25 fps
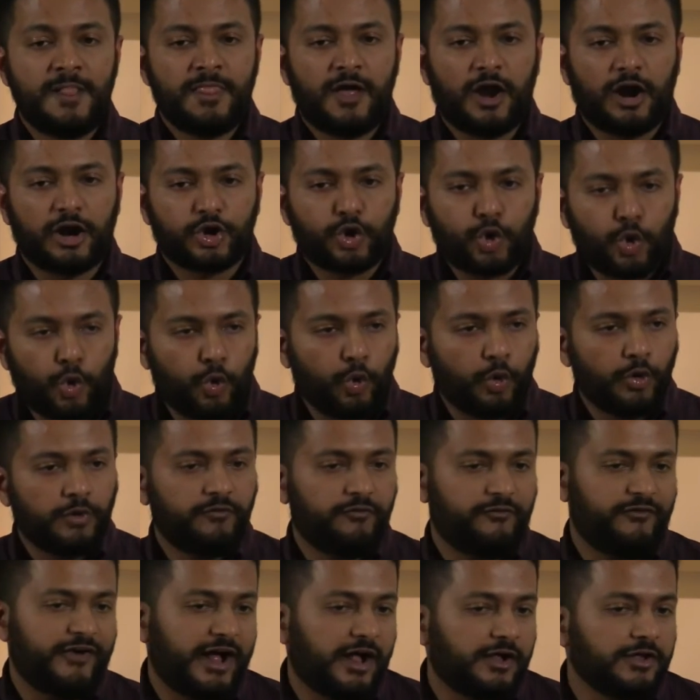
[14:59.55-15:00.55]
our core
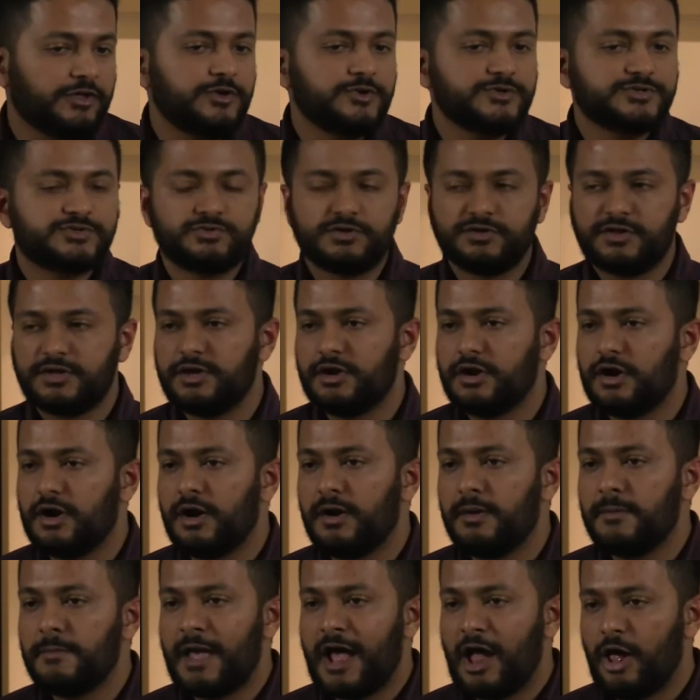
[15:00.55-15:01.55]
values really
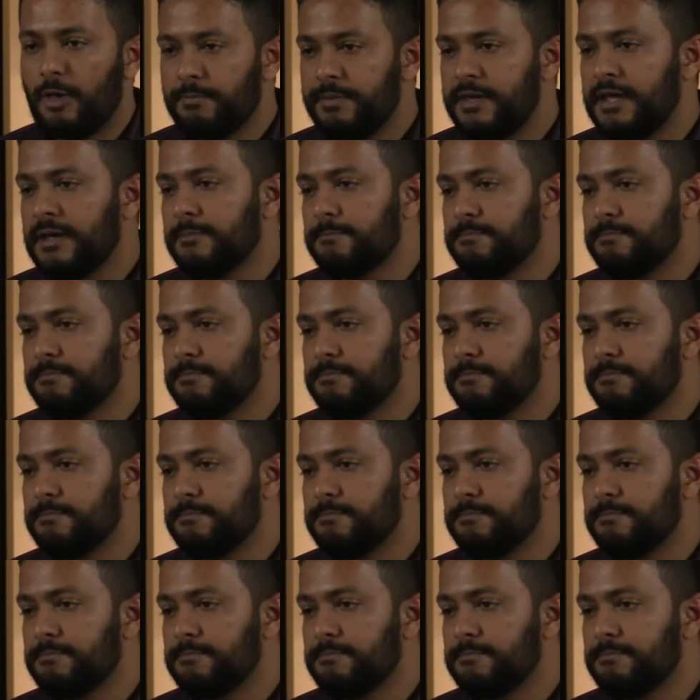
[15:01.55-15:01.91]
are helping